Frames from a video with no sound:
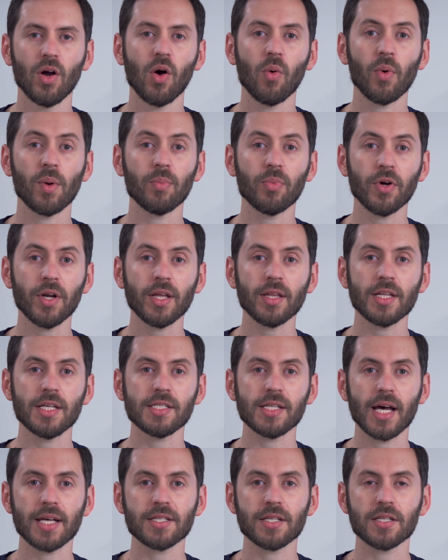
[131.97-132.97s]
When putting these
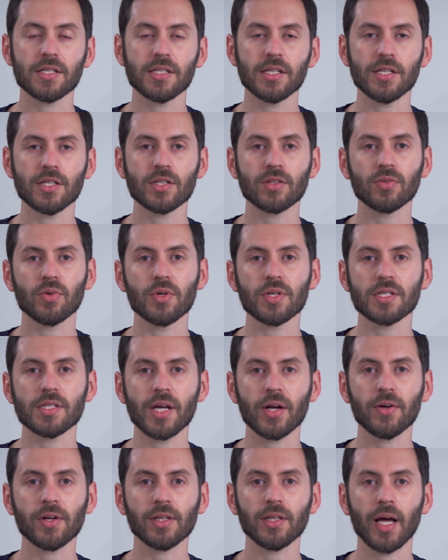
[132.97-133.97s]
SSDs through
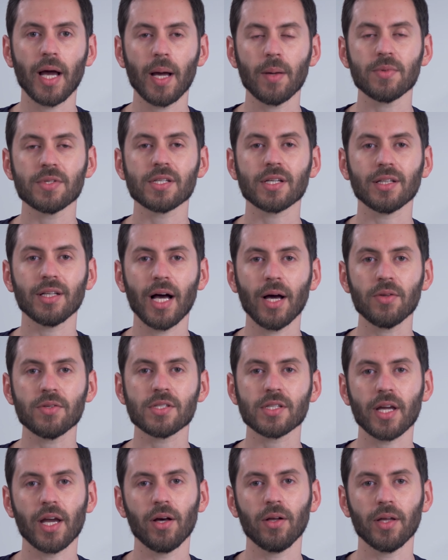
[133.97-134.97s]
Astera Labs'
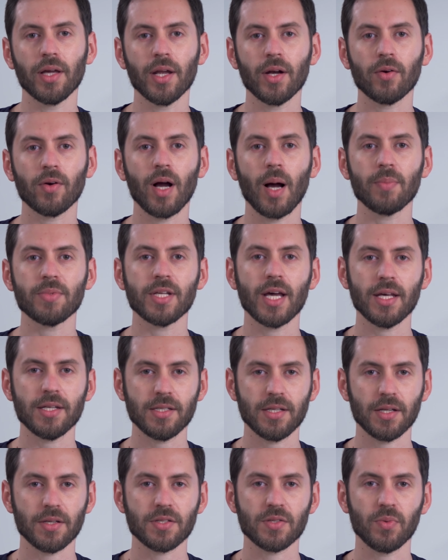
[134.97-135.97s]
cloud-scale interop
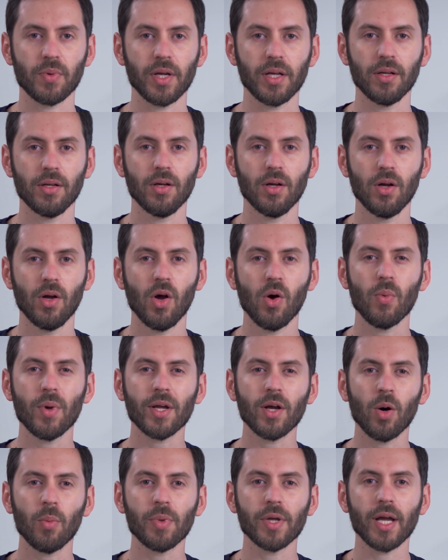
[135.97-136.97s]
testing suite, we
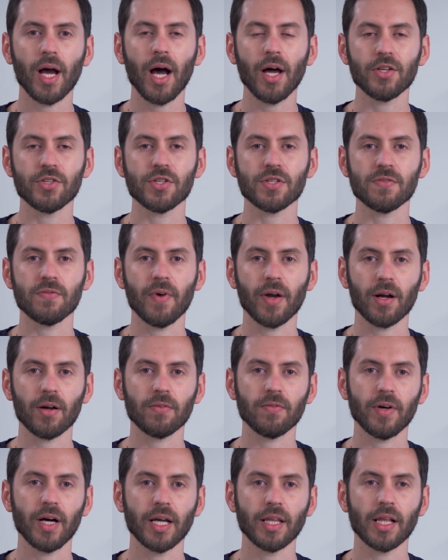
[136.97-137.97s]
go beyond just
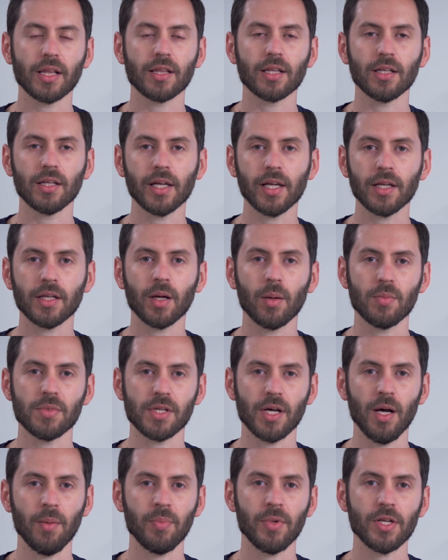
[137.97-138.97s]
verifying that the link comes
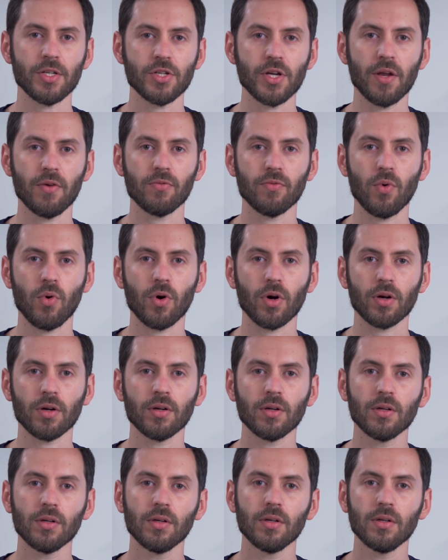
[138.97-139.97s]
up at Gen 4.
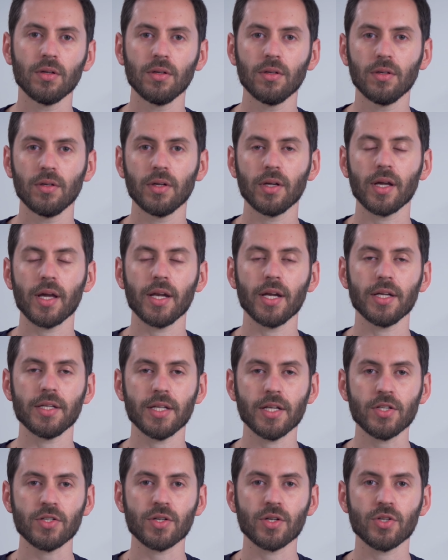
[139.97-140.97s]
In
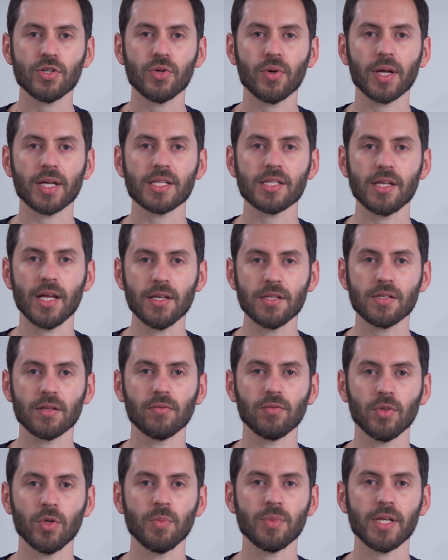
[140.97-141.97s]
addition to
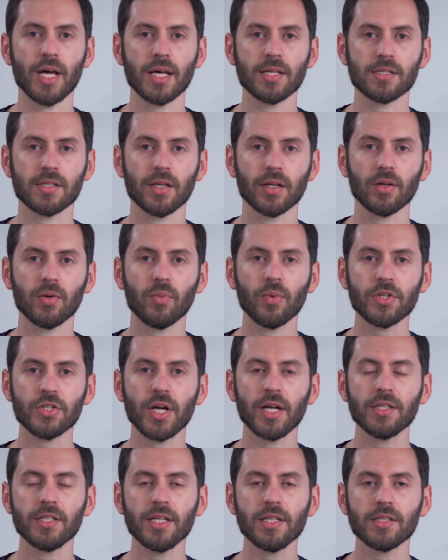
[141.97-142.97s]
extensive loop testing, which
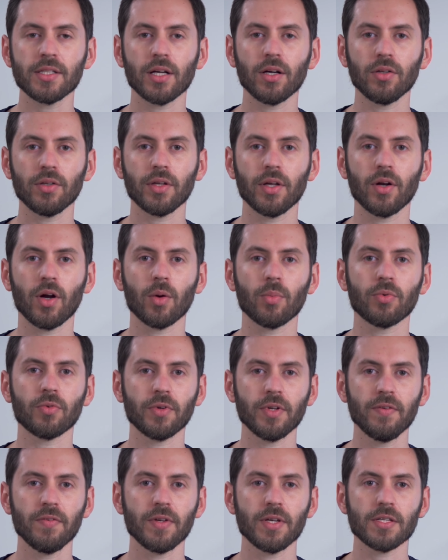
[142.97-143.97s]
I detailed in our
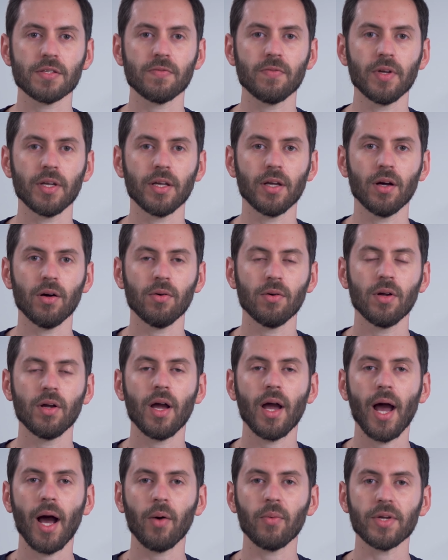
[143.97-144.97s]
previous video,
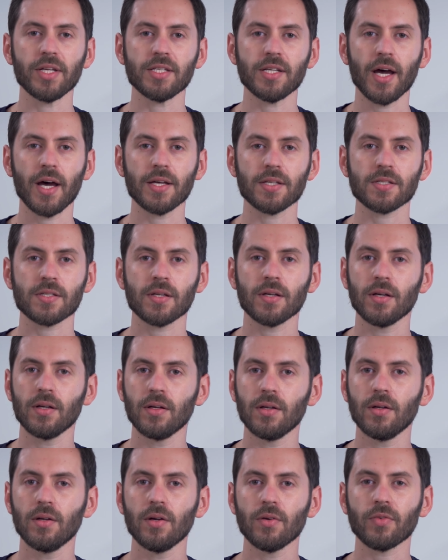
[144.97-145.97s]
How We Test,
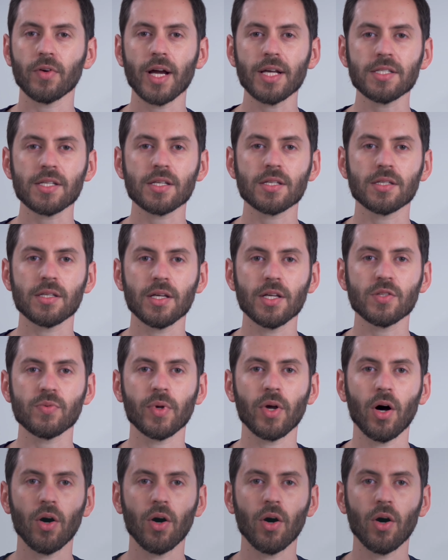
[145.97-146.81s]
for SSDs we